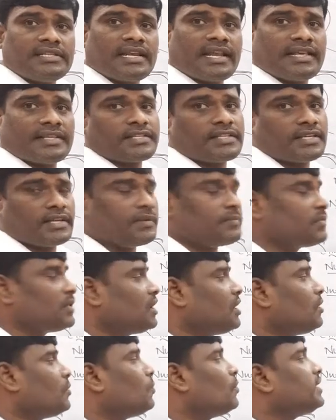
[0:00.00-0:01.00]
lesson.
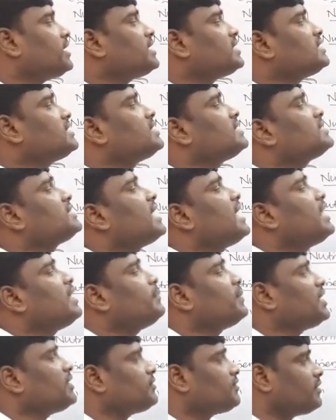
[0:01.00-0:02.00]
What is this
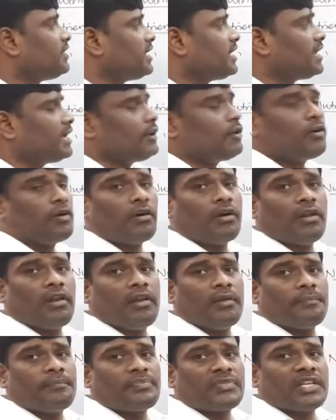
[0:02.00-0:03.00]
alimentary
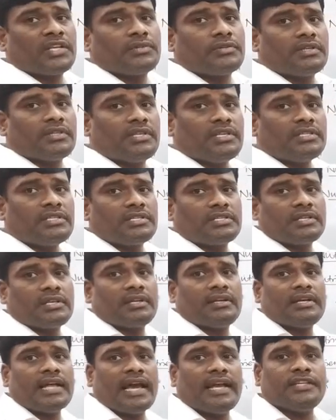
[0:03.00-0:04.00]
canal? So this
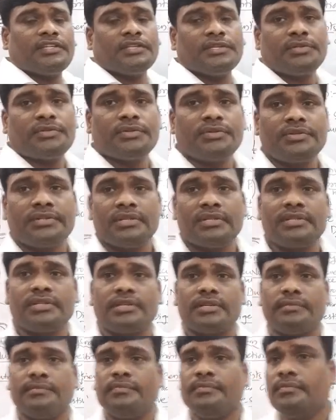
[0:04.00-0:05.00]
digestive
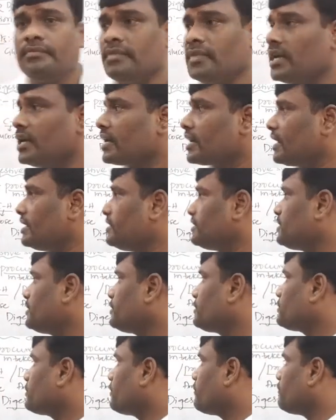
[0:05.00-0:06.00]
system
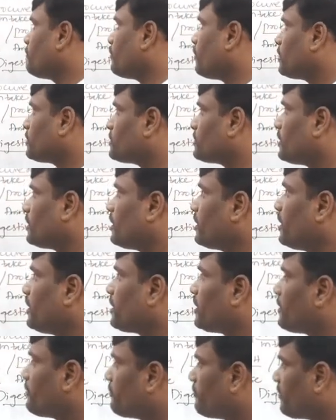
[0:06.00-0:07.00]
consists of what, children? Are
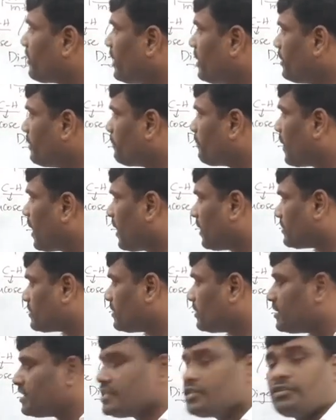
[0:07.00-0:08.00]
different parts.
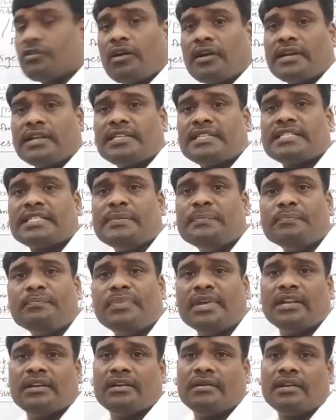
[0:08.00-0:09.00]
It is not a
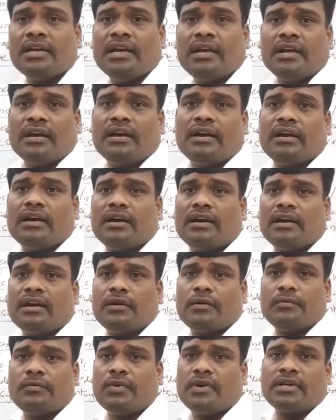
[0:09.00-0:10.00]
simple
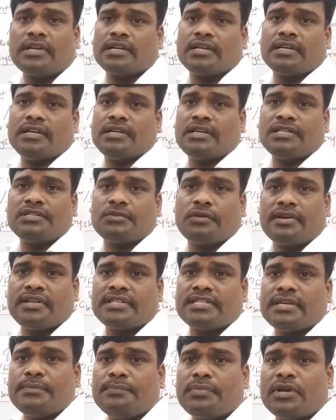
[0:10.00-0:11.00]
it is not a
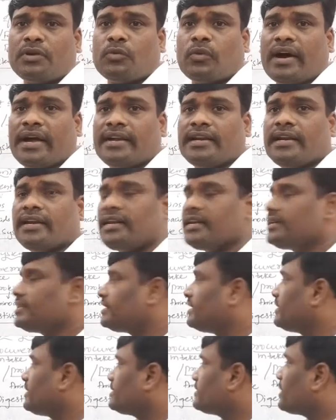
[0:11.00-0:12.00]
simple one. It
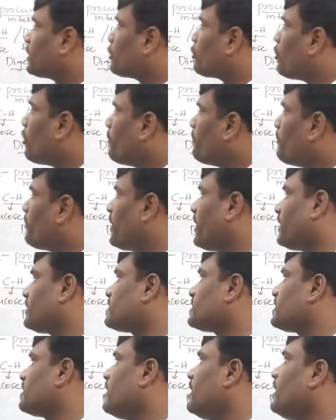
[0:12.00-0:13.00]
is a
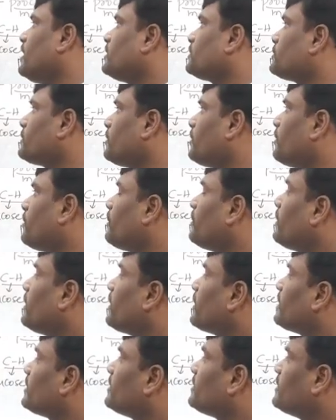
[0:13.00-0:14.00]
complex. So
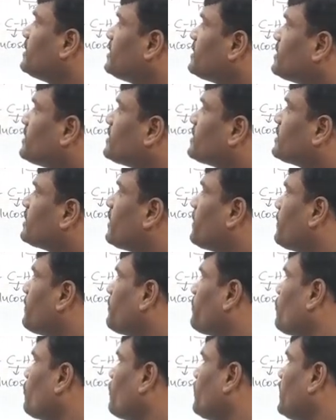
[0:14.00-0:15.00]
this
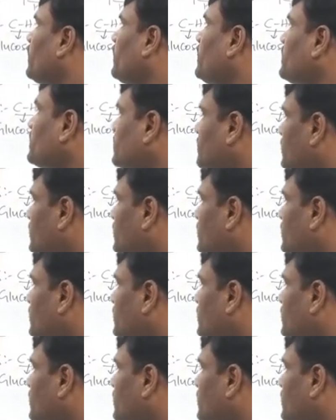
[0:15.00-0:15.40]
is